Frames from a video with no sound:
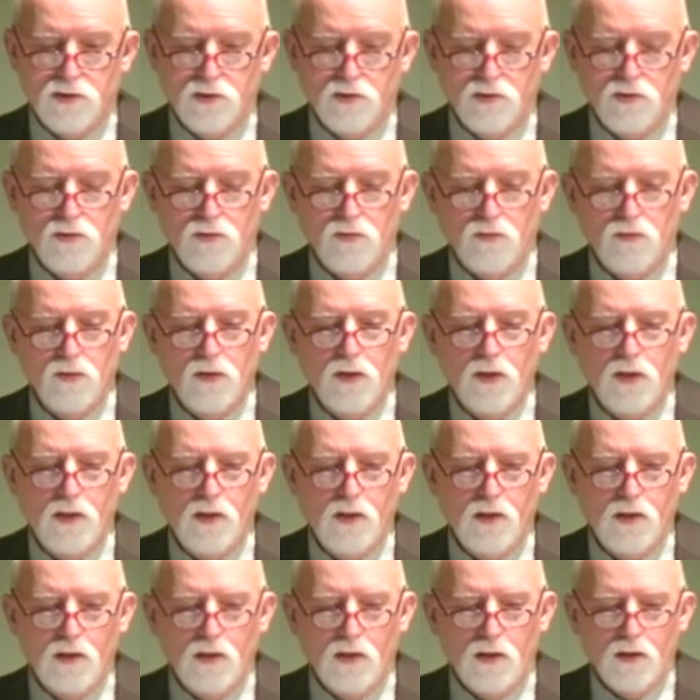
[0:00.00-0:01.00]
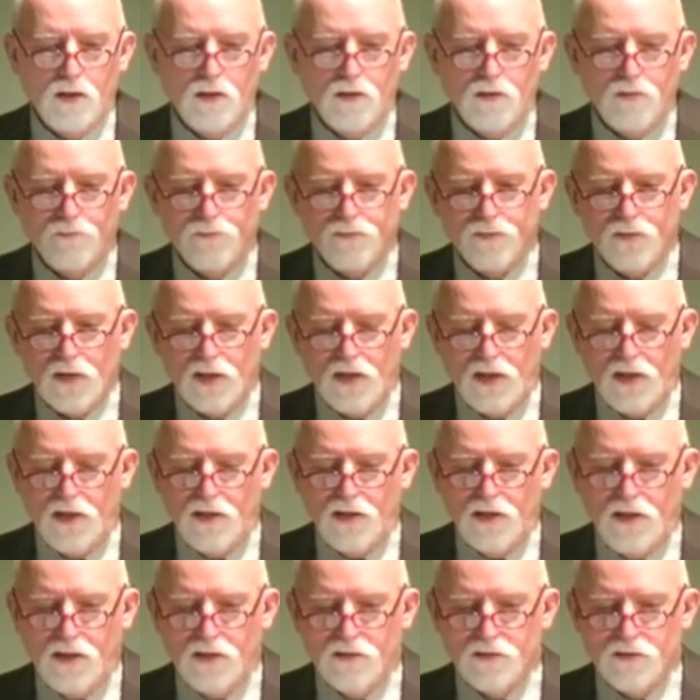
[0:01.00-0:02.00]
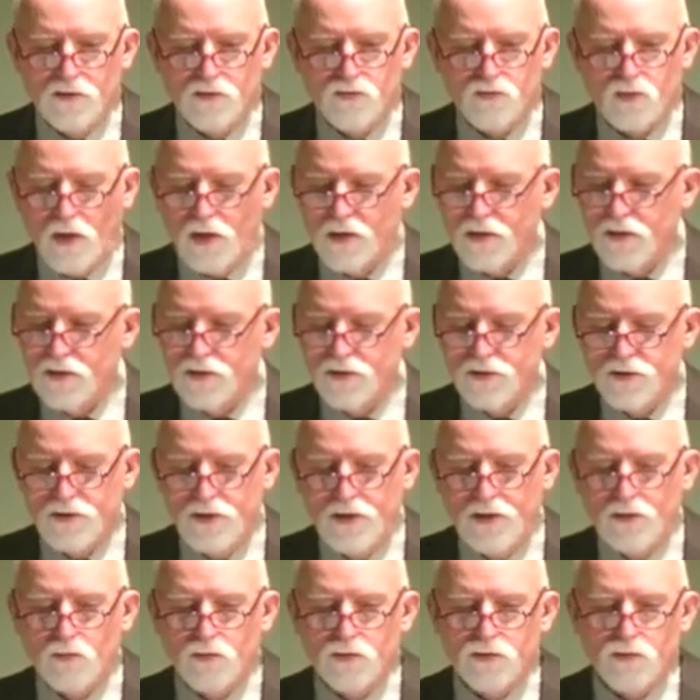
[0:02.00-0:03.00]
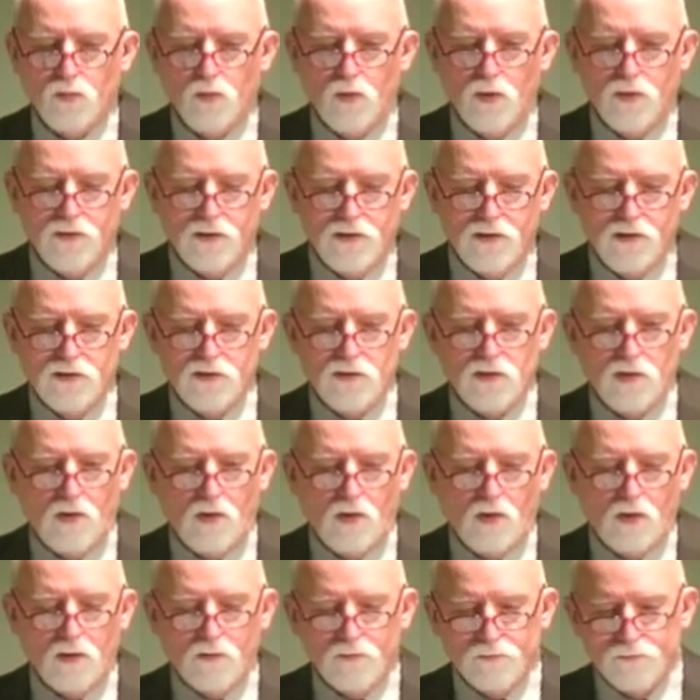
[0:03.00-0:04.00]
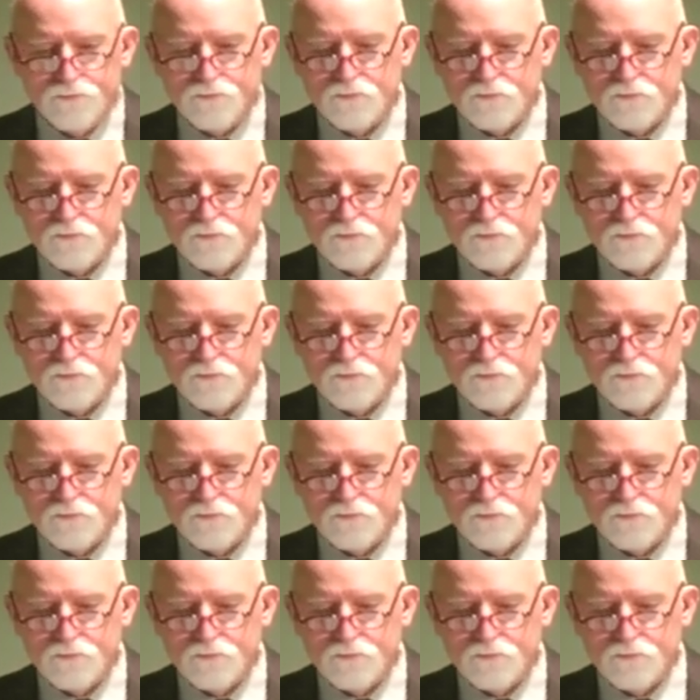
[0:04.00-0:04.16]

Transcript: two, and to try to distinguish what these are